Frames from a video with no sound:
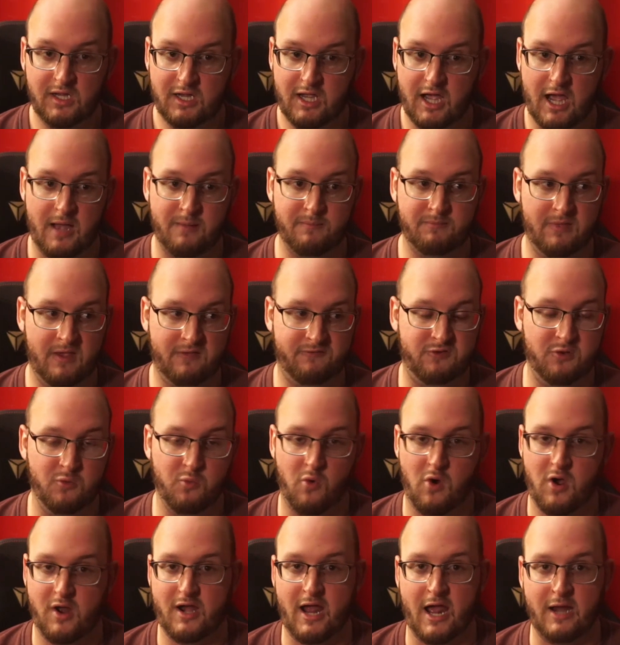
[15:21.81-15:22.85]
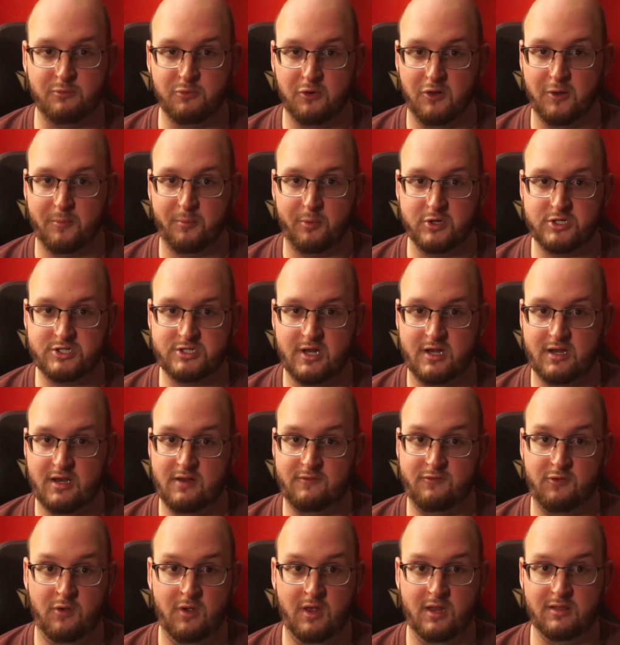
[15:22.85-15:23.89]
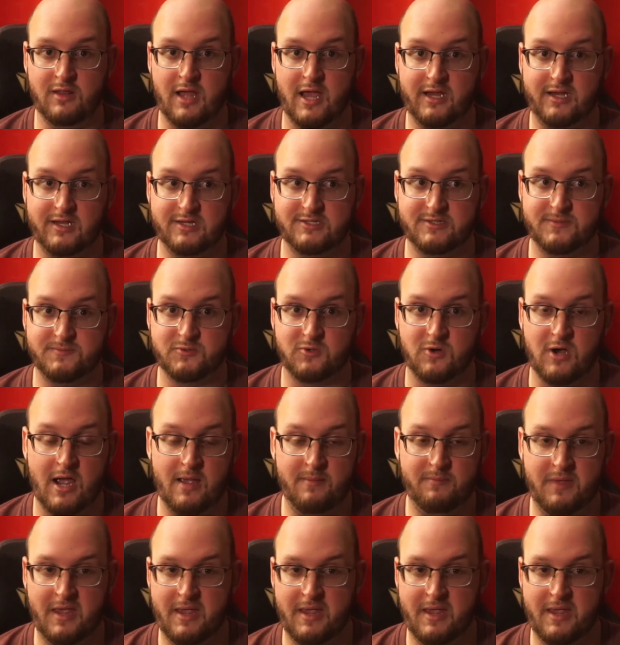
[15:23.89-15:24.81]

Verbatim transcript: Um, if you want, I'd really appreciate it if you hit like and subscribe.